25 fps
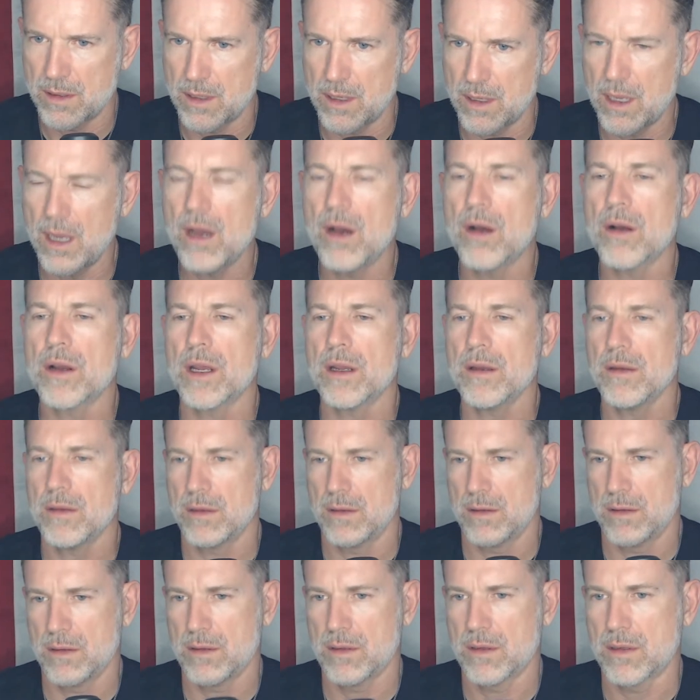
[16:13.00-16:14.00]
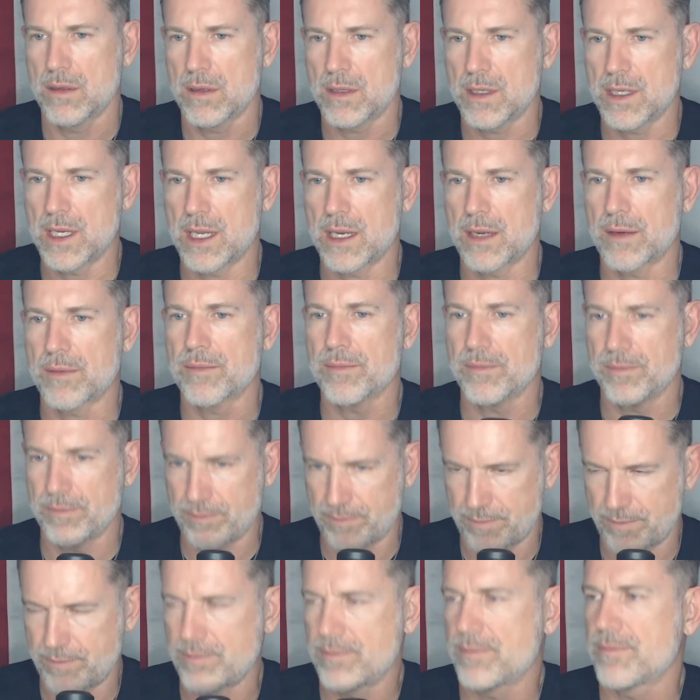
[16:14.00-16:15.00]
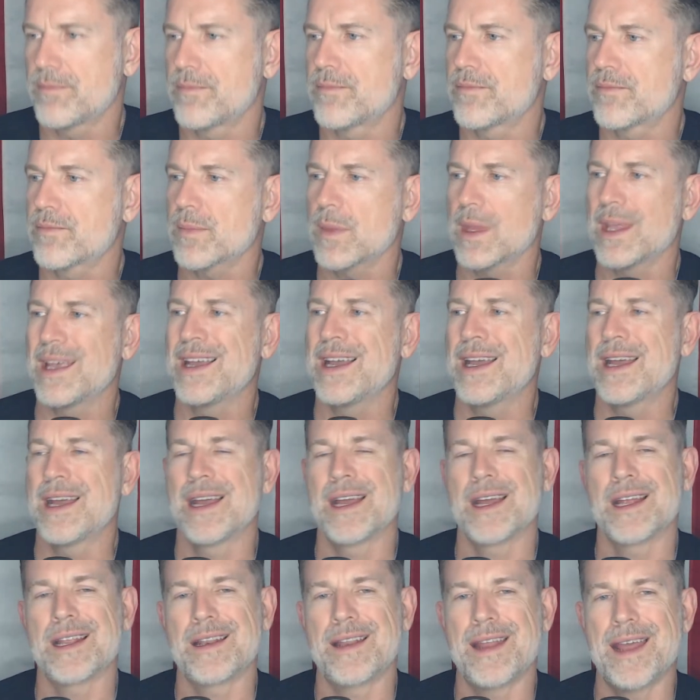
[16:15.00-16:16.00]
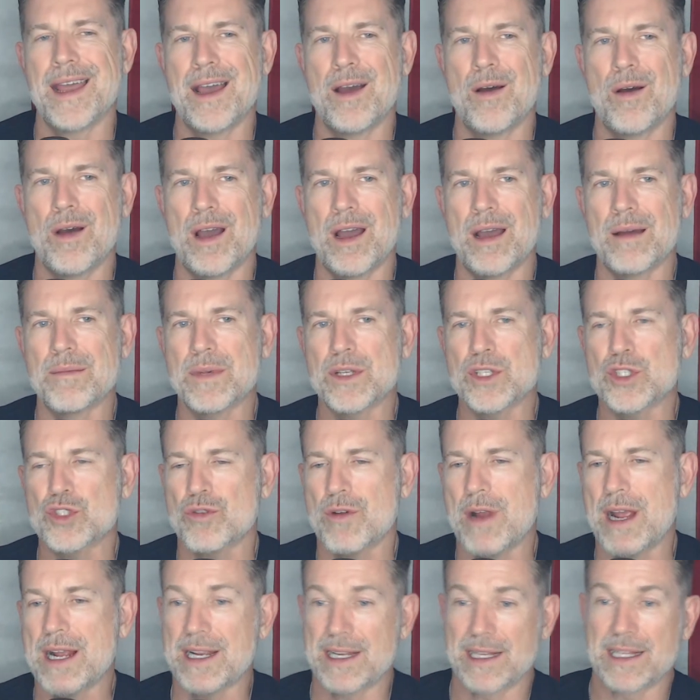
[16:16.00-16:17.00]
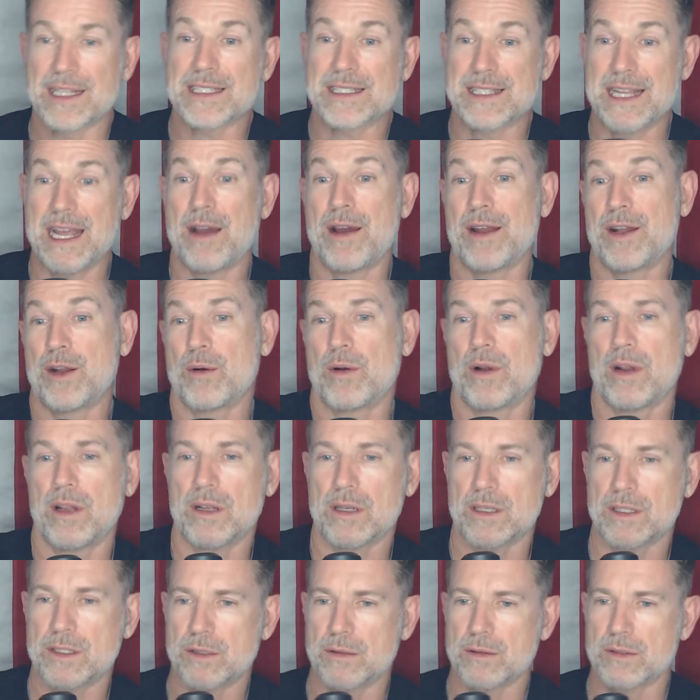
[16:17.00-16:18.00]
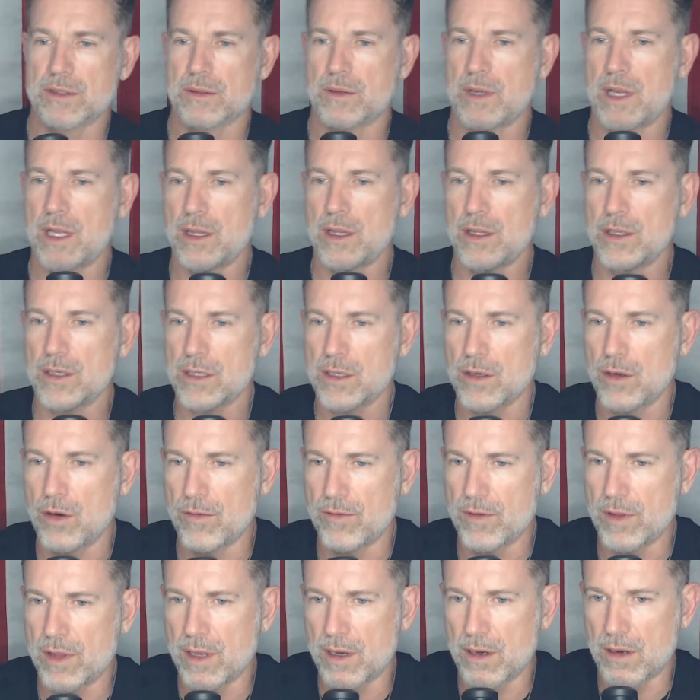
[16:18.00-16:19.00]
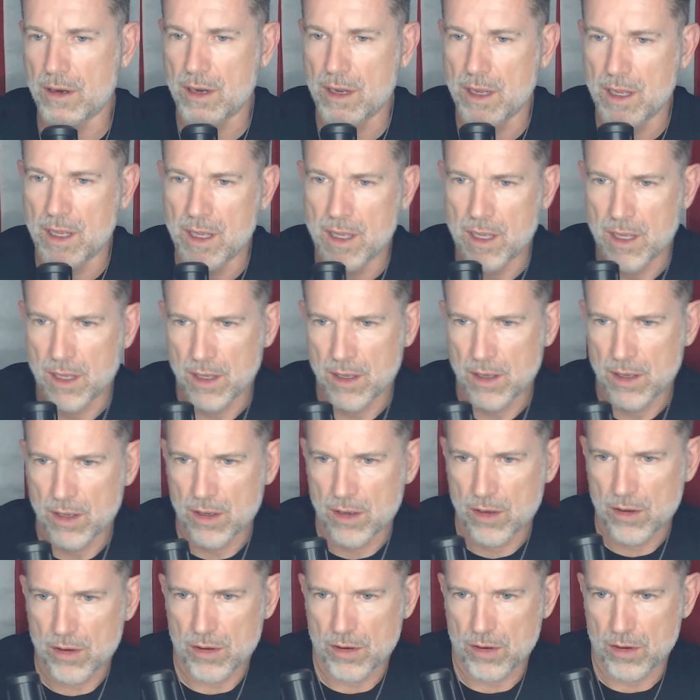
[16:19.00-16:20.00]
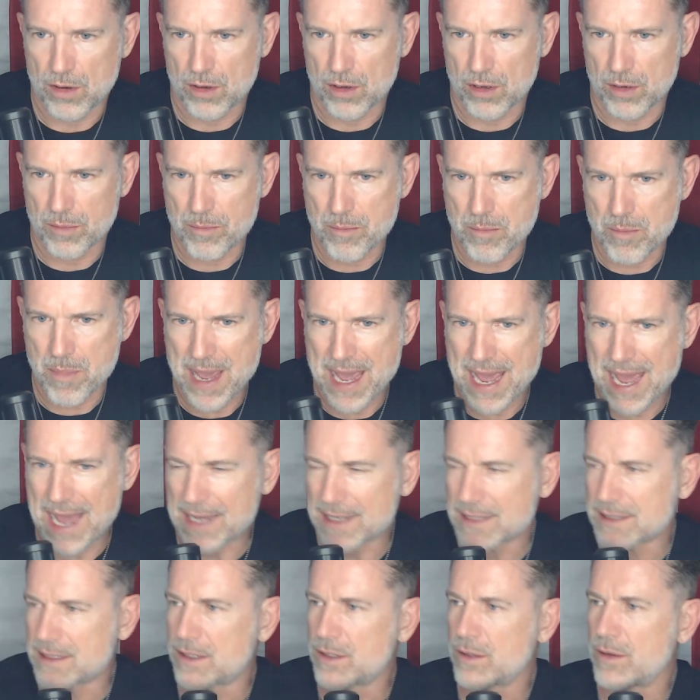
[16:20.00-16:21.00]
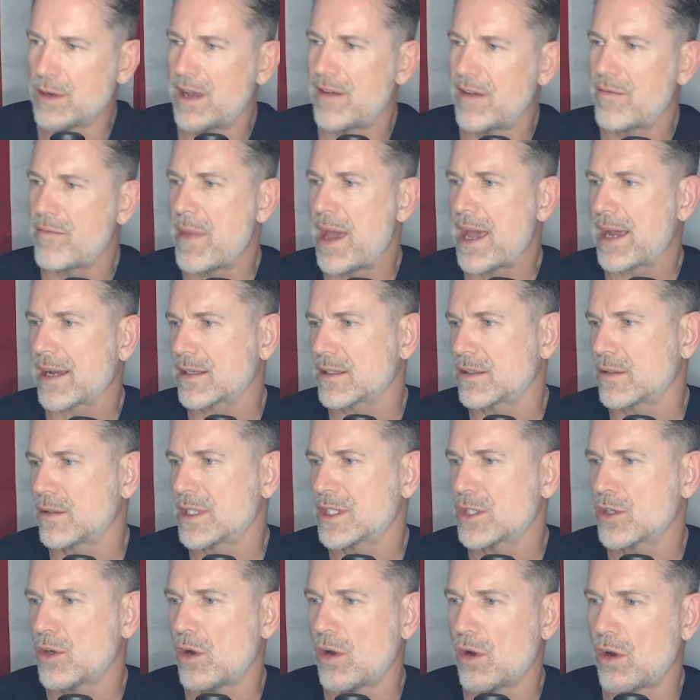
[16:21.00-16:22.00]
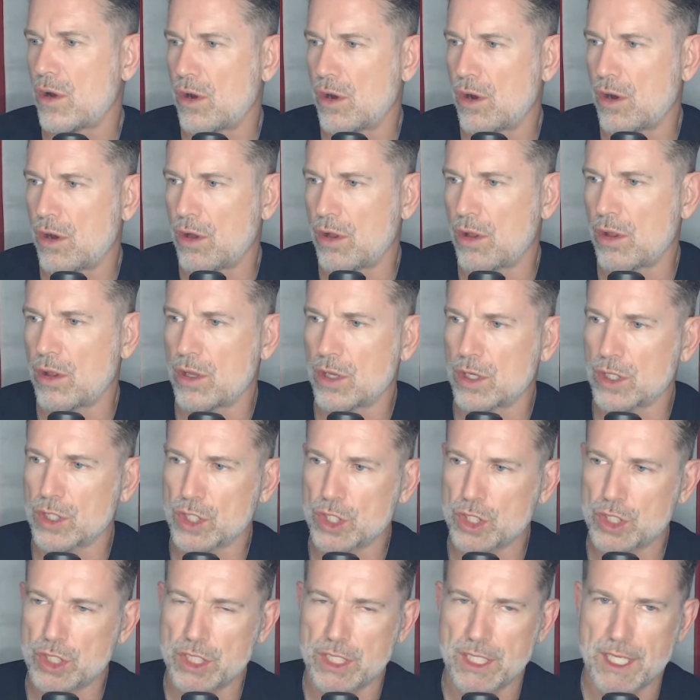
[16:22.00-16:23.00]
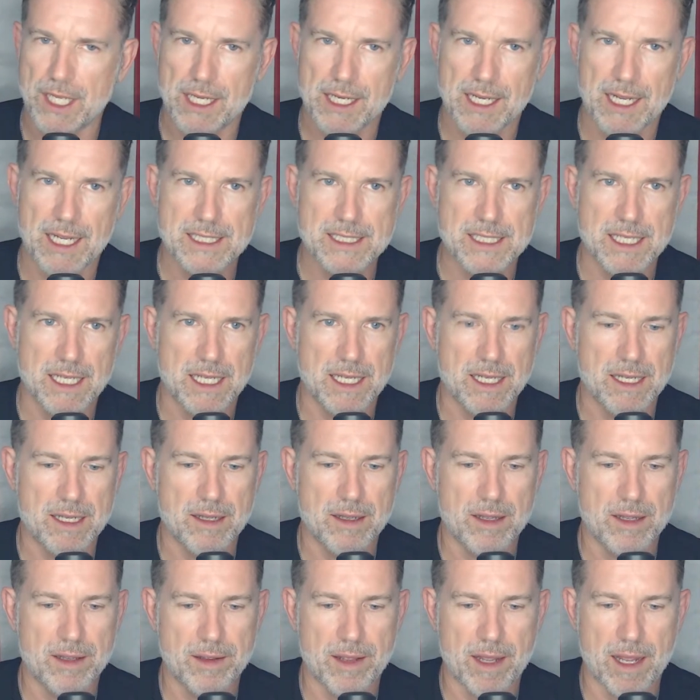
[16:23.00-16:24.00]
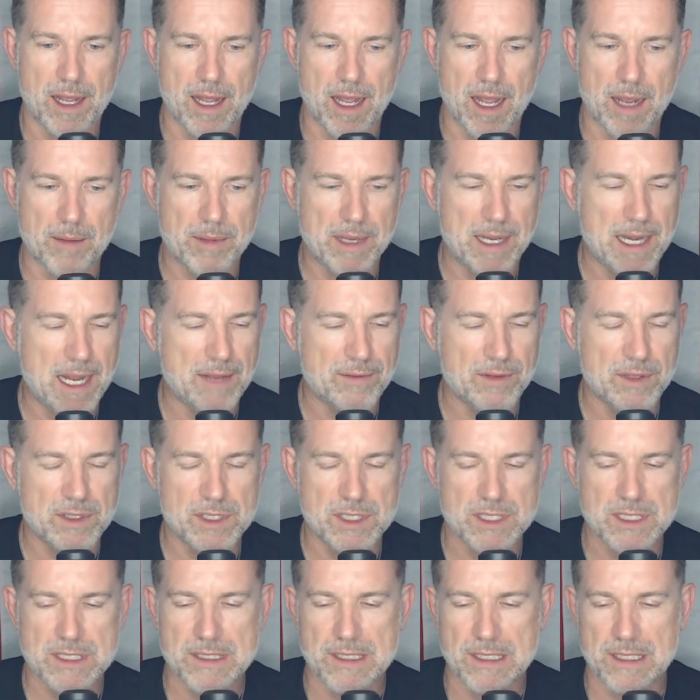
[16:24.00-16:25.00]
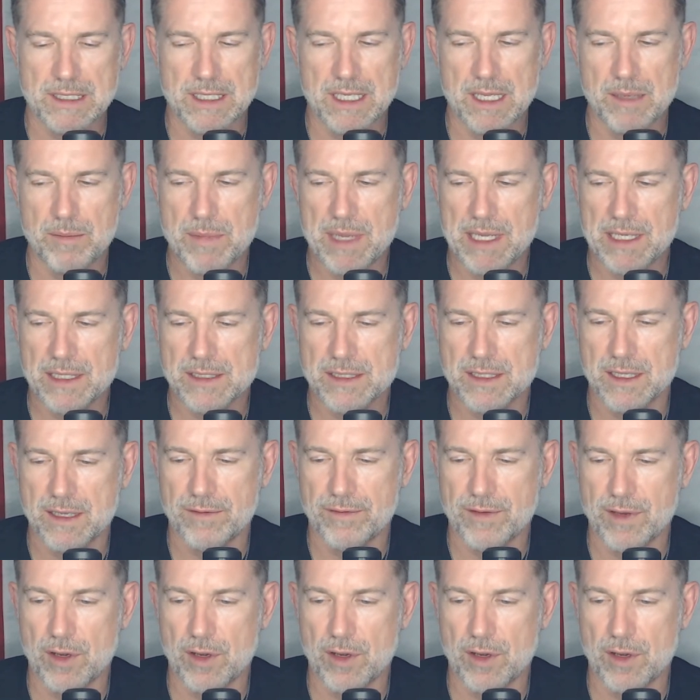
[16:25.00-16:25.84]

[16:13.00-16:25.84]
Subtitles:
Oh, okay. Got it. Now I'm tracking. At least now I know where to look to. So I'll look over there on Max. I do have Max, so it's all good. Yeah, guys, I'm going to have to just keep making stuff.